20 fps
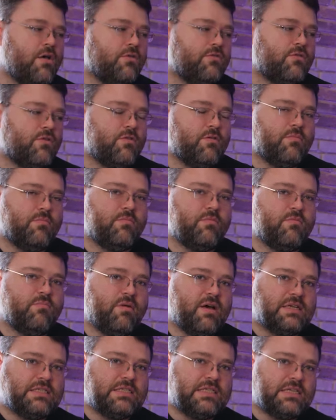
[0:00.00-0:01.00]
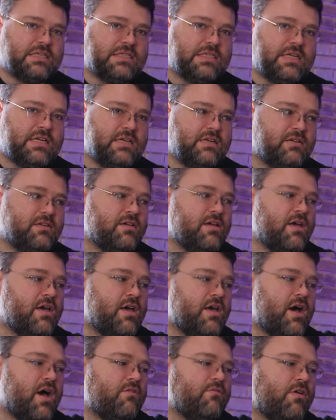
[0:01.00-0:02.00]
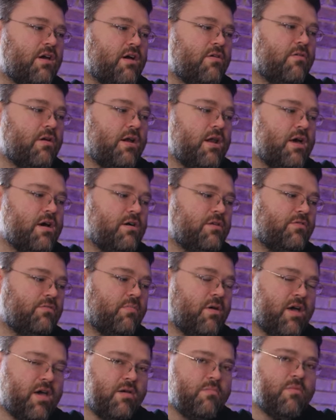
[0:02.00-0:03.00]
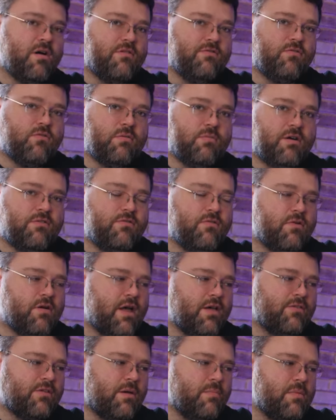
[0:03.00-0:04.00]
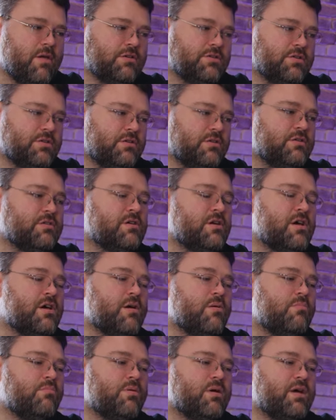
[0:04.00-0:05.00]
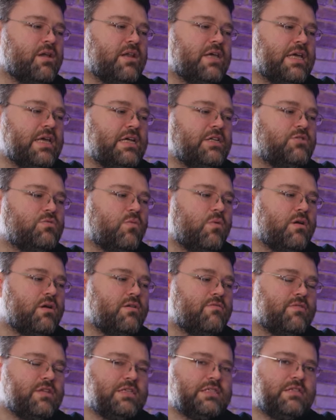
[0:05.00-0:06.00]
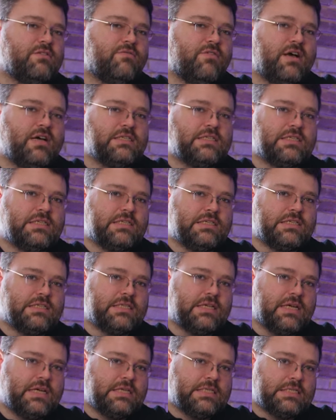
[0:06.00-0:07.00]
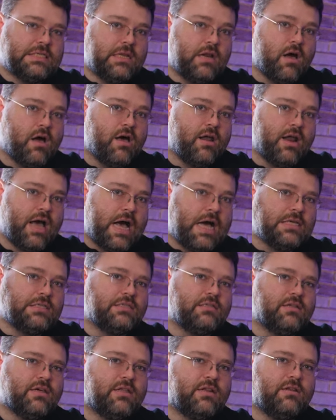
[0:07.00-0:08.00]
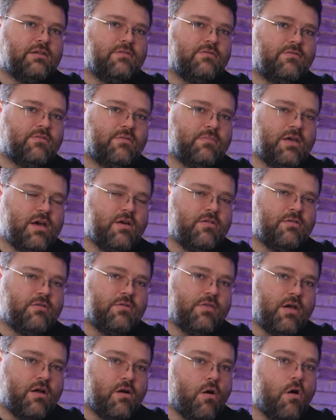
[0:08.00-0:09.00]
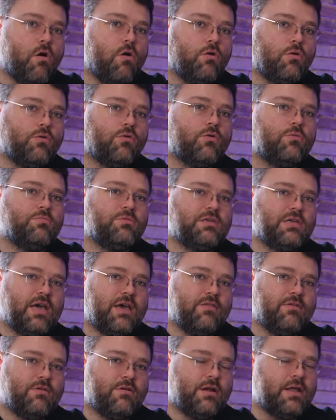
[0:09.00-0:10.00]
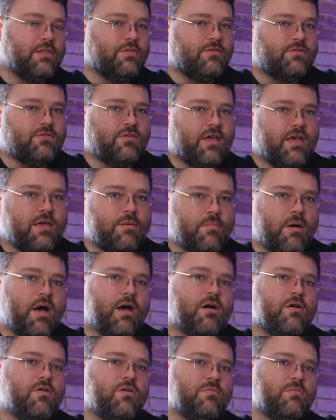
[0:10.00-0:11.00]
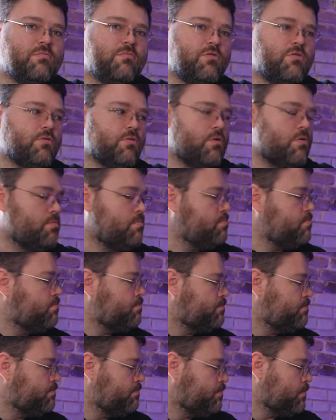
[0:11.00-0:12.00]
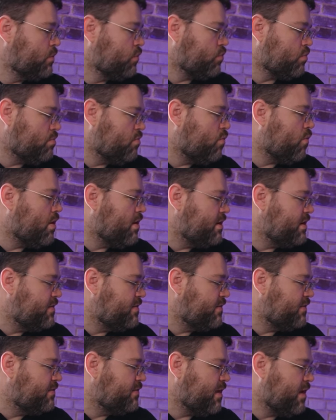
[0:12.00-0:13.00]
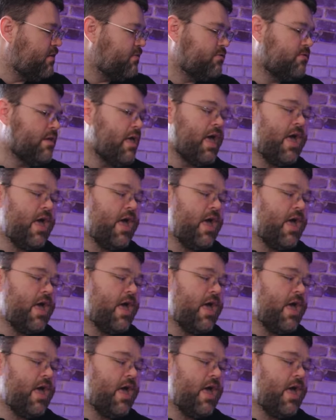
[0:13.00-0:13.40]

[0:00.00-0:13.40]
So the, the by 16 I've got right now, it's by eight by four by four, as I mentioned, but each one of these devices is not isolated from the other. They are all grouped together in the same IOMMU group group one in this case.